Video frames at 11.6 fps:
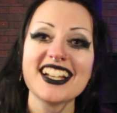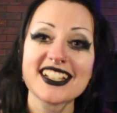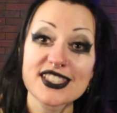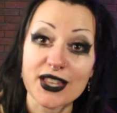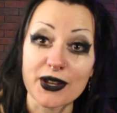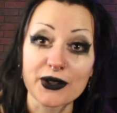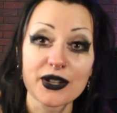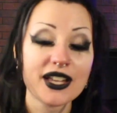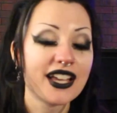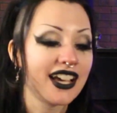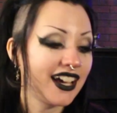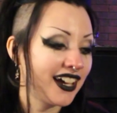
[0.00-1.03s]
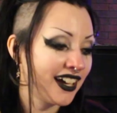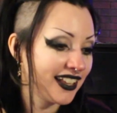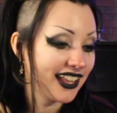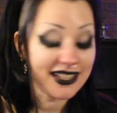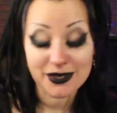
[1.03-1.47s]
So
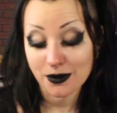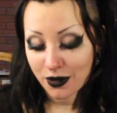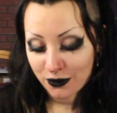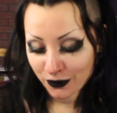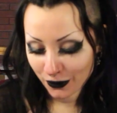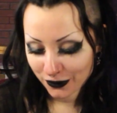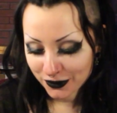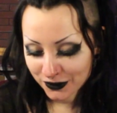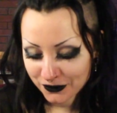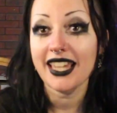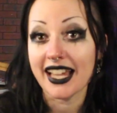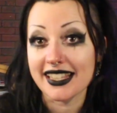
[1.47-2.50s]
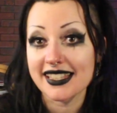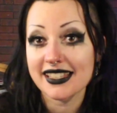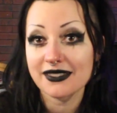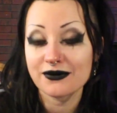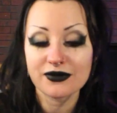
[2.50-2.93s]
let's move on.
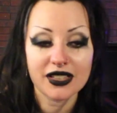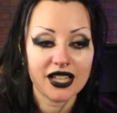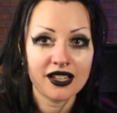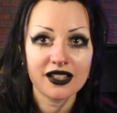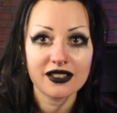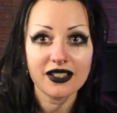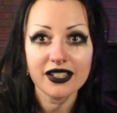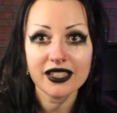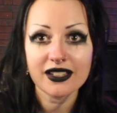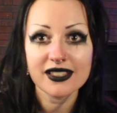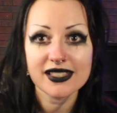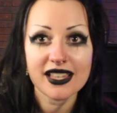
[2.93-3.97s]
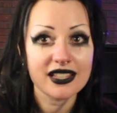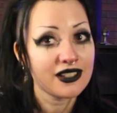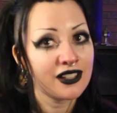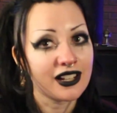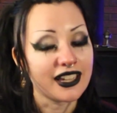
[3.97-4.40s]
Yes, like I said
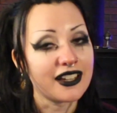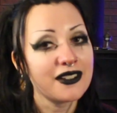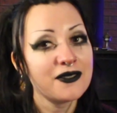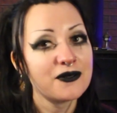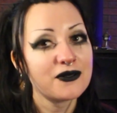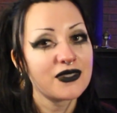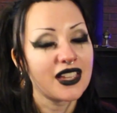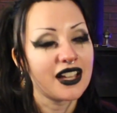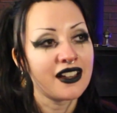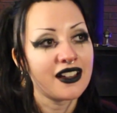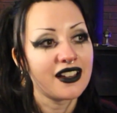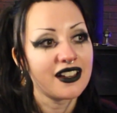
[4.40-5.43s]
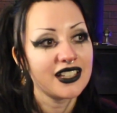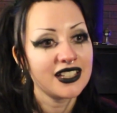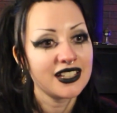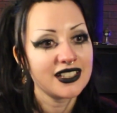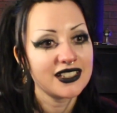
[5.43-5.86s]
earlier,
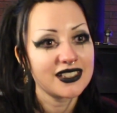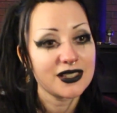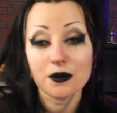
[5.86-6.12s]
it is